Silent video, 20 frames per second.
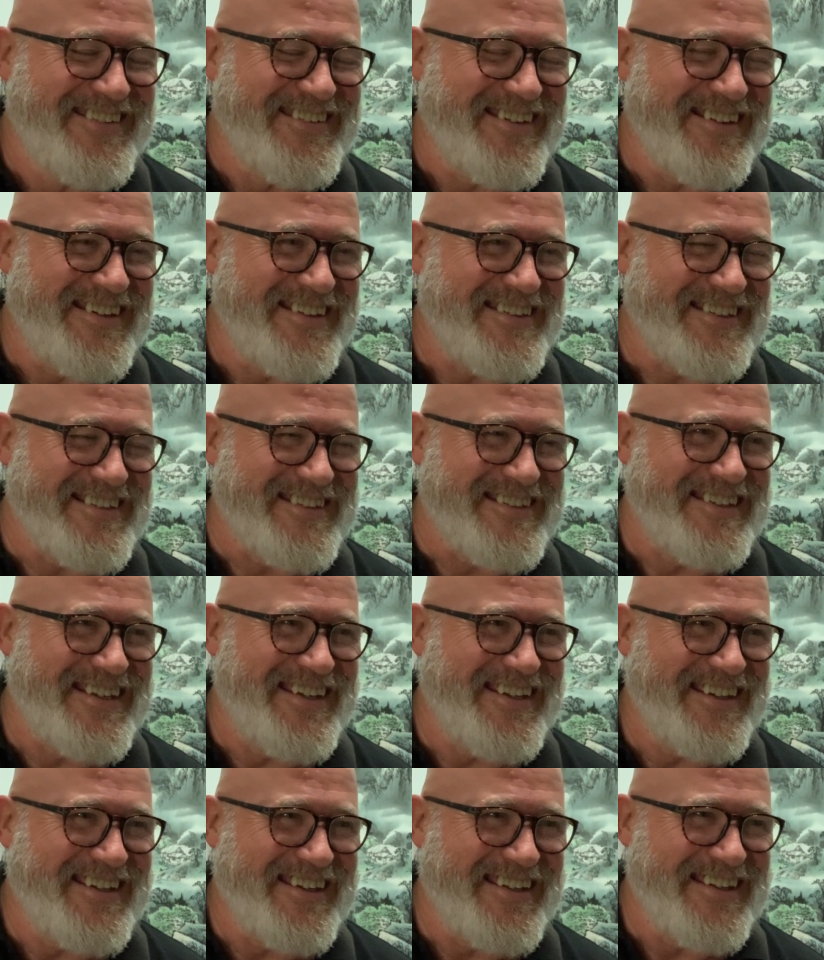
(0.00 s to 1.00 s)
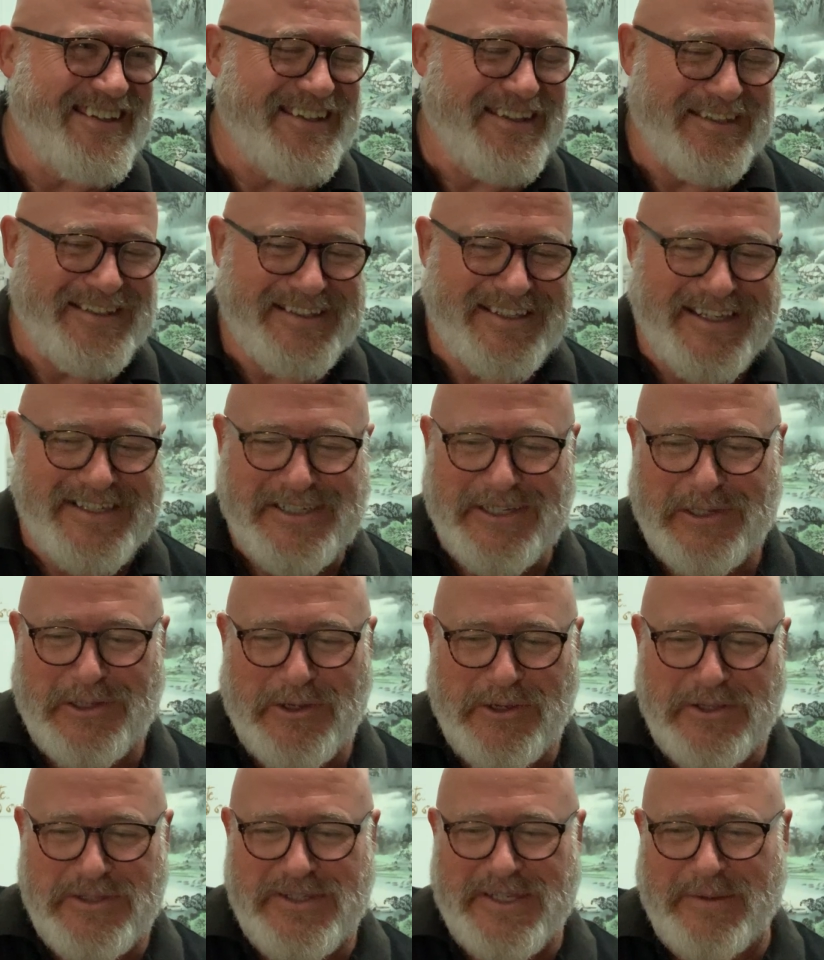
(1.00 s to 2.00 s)
Jesus. Can you
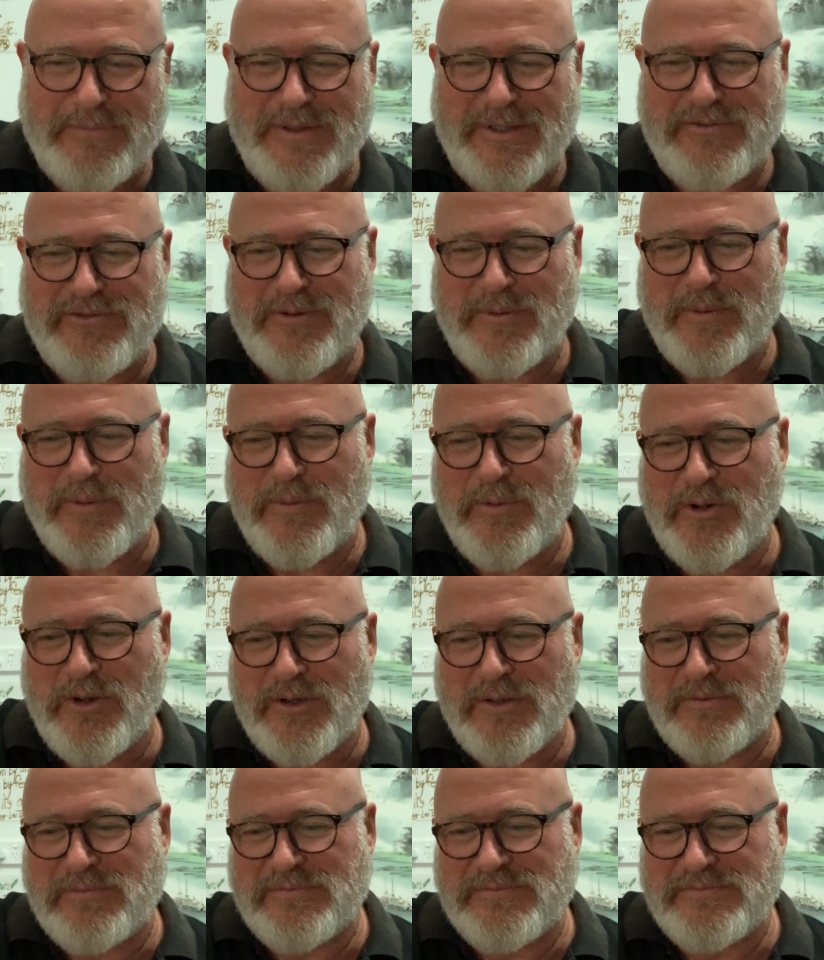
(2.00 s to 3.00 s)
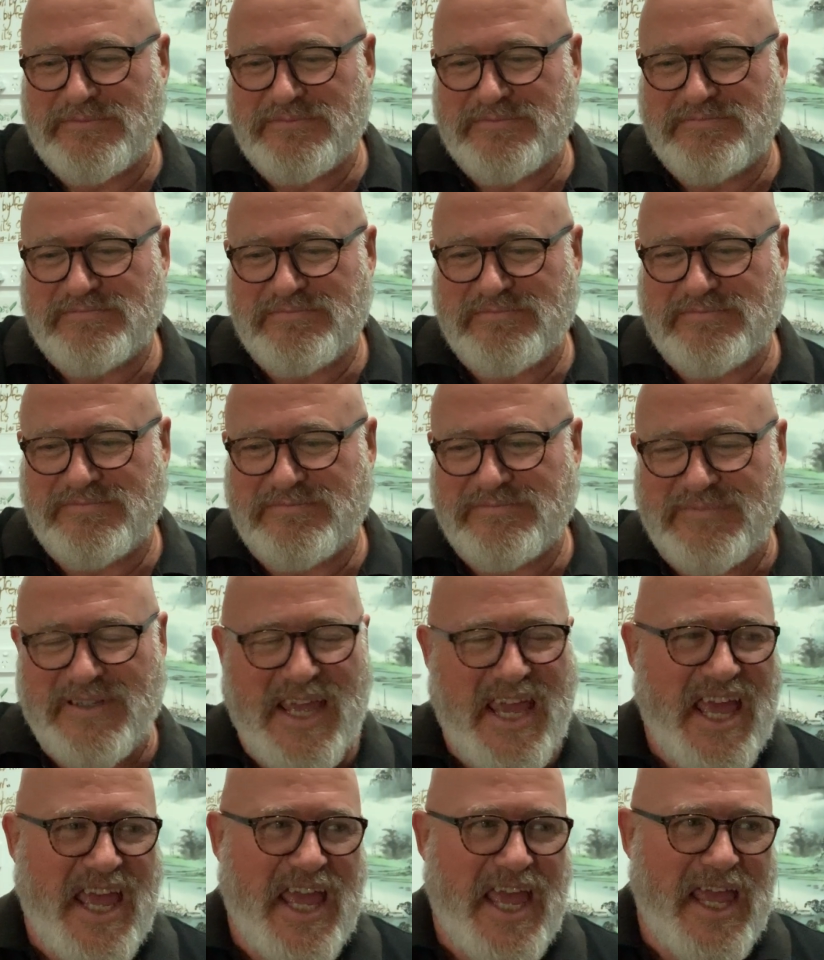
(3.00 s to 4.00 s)
learn something from a book?
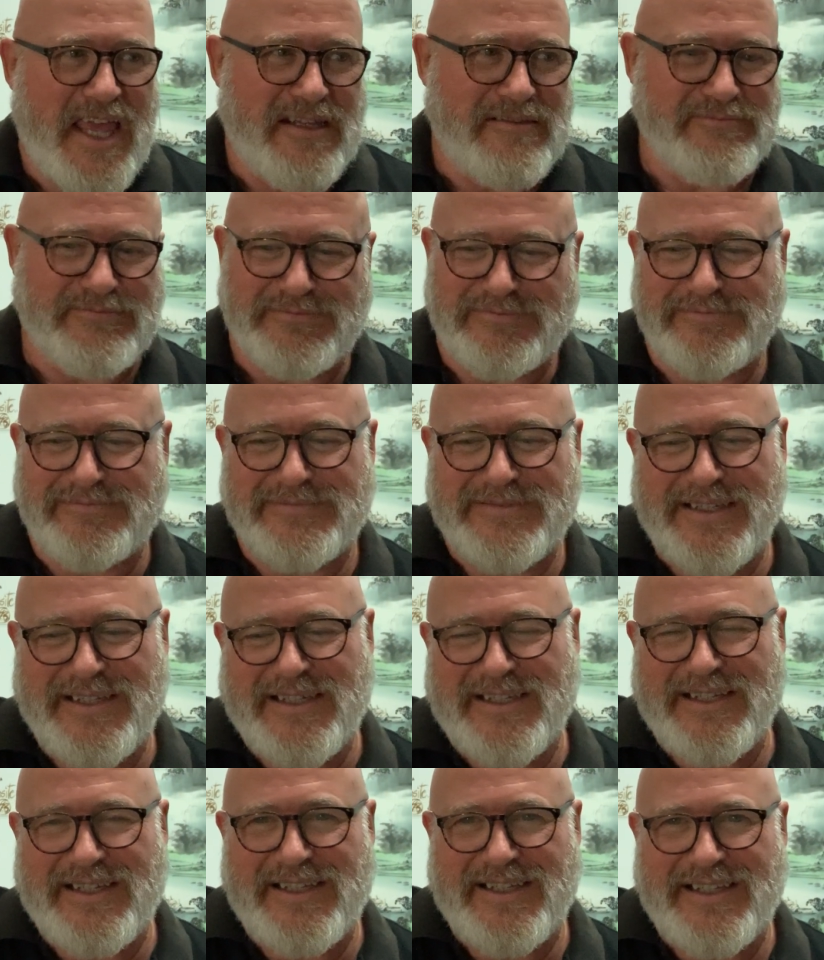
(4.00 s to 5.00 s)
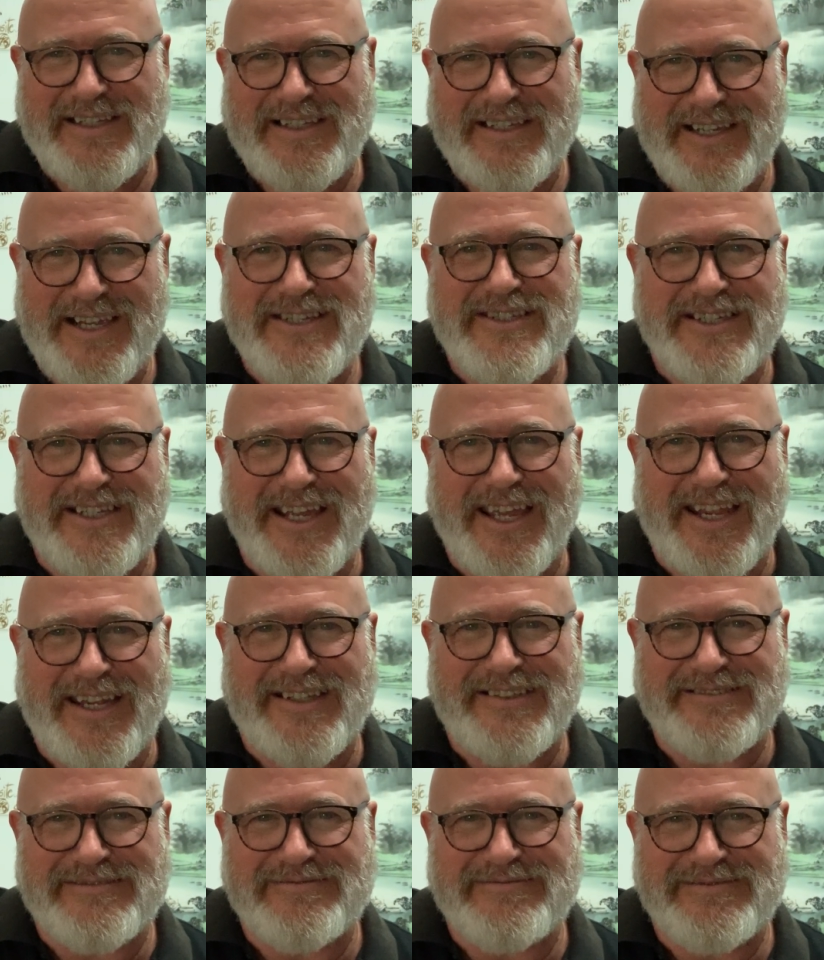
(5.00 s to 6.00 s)
Nah. Yes, you can.
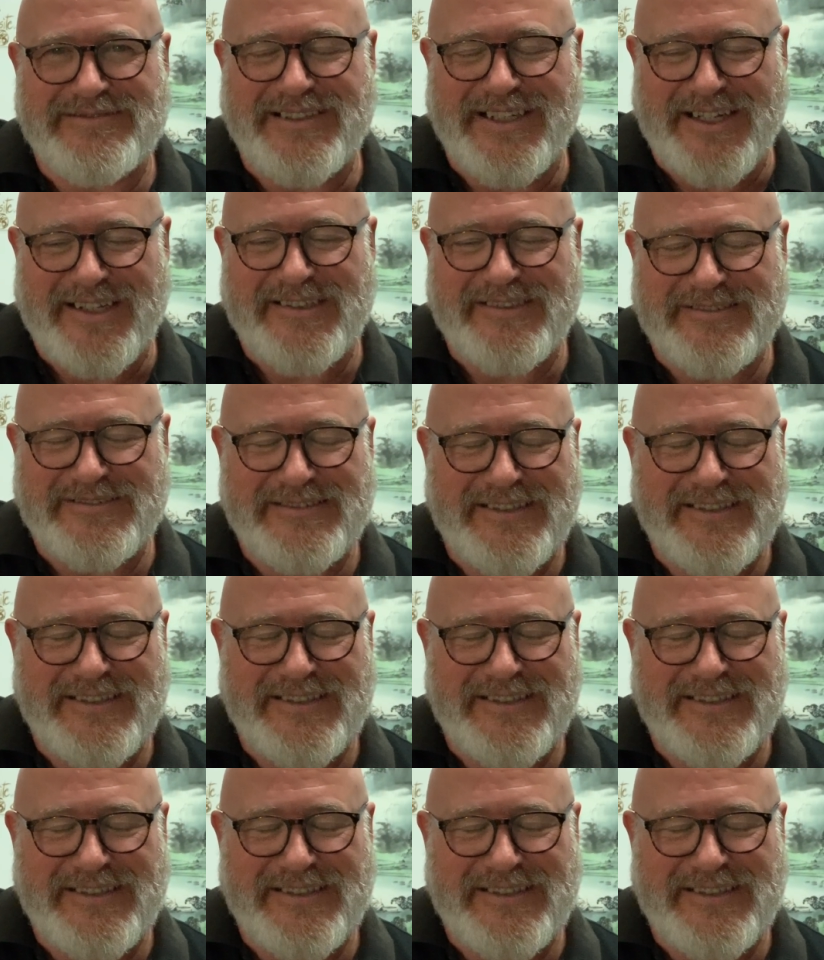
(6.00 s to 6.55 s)
You know,